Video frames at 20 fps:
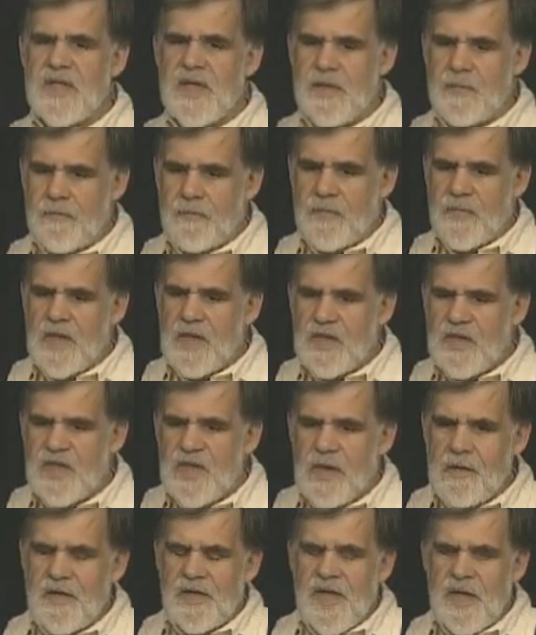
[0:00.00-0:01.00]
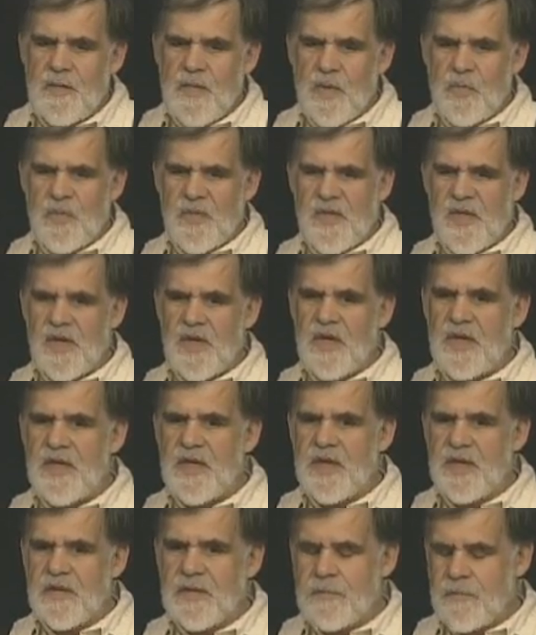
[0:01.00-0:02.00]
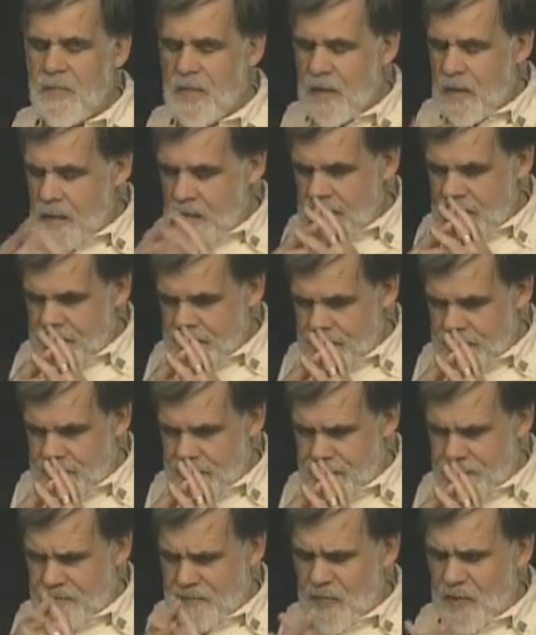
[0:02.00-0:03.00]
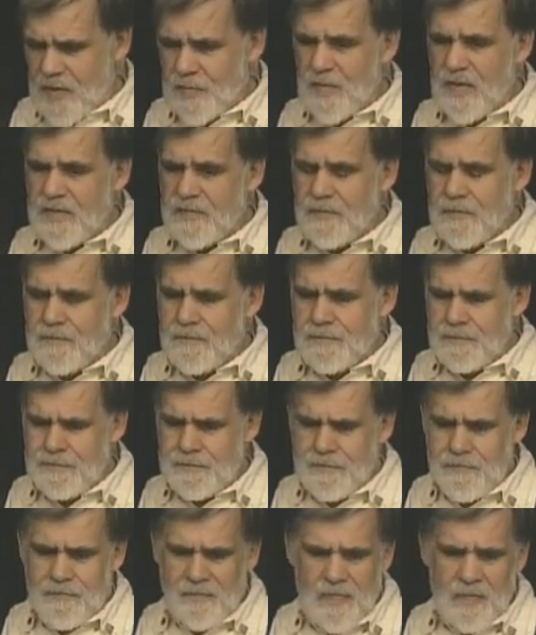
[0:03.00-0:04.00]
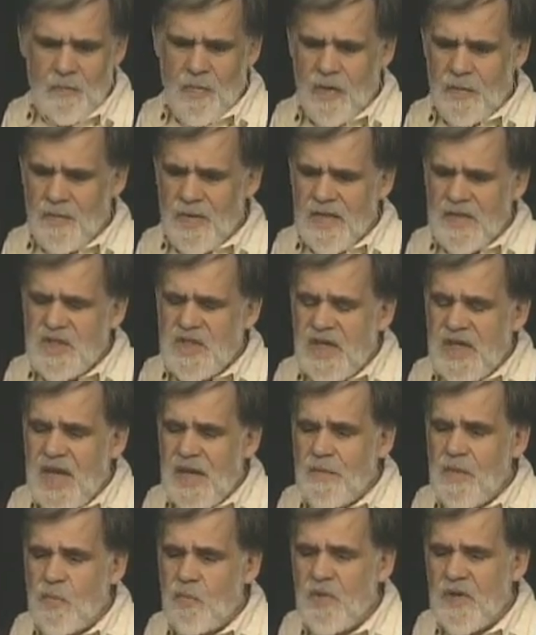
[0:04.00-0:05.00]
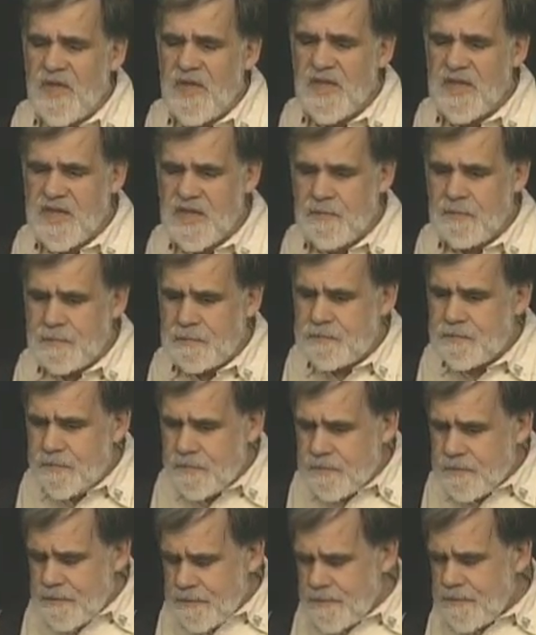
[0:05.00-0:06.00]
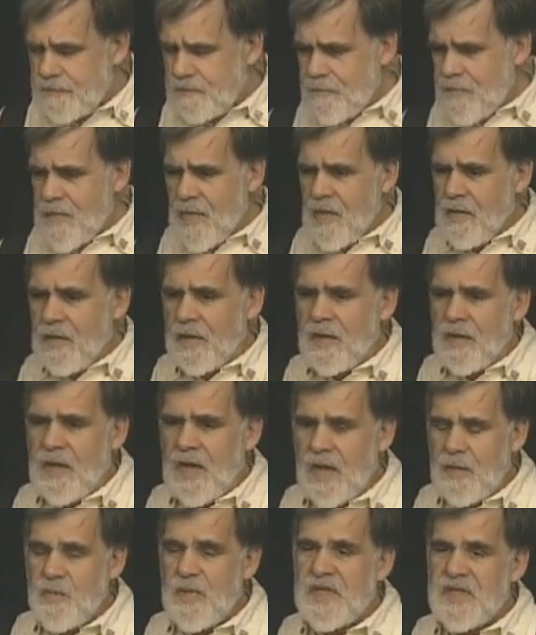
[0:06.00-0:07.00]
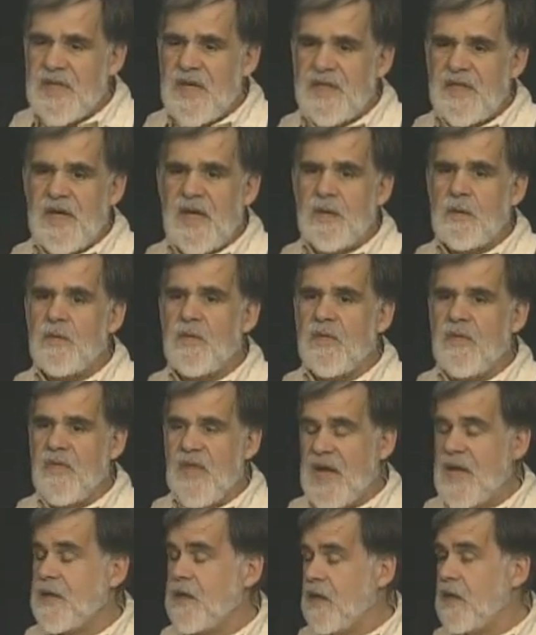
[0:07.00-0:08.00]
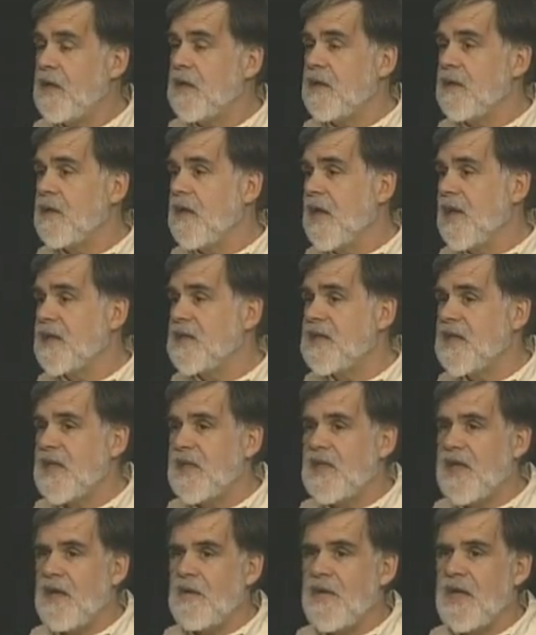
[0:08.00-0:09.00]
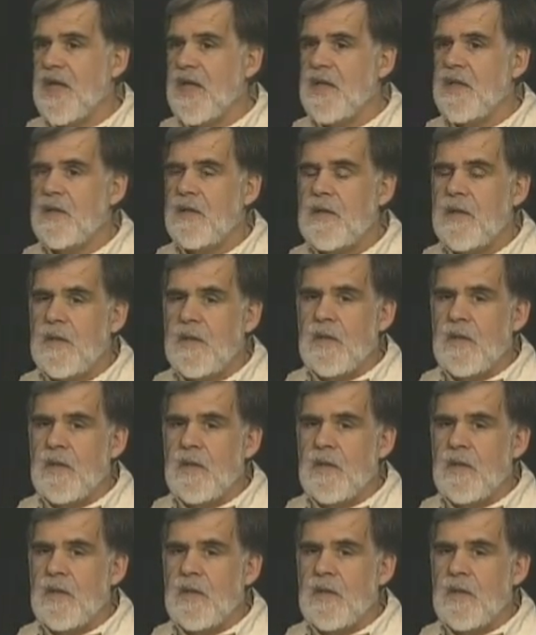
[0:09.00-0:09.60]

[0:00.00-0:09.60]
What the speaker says: that Sharon came up with the idea, pardon me, and she came up with this, and we sat down that night and